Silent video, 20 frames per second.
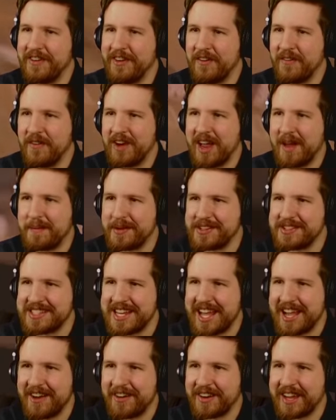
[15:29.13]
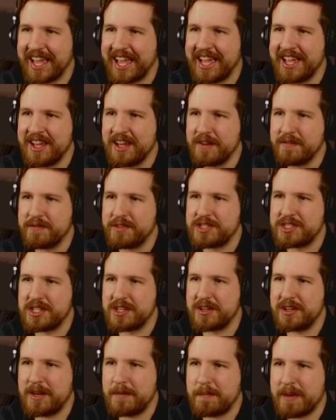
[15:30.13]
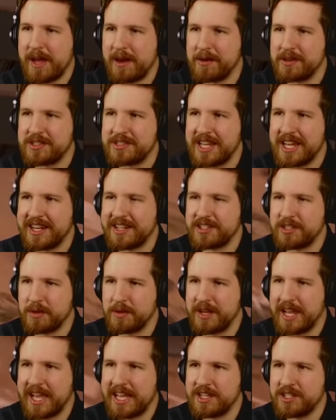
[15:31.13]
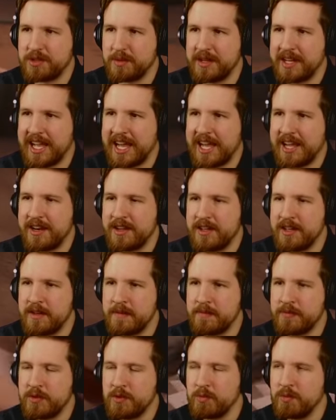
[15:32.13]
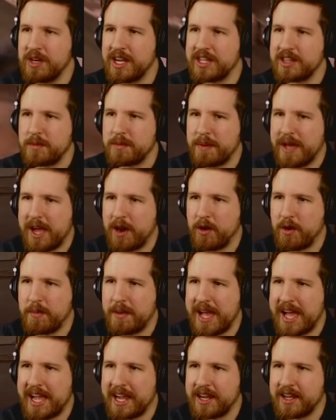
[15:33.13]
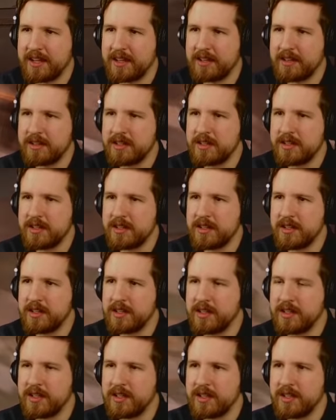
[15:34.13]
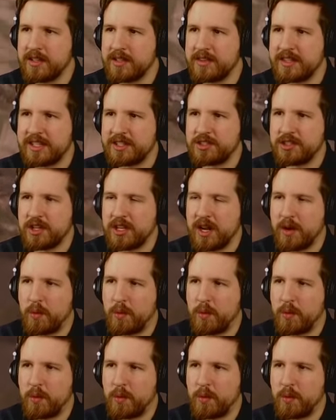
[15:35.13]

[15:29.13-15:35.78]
What happens now? Okay, facility power status. Okay, so we got we got the power back. That's good.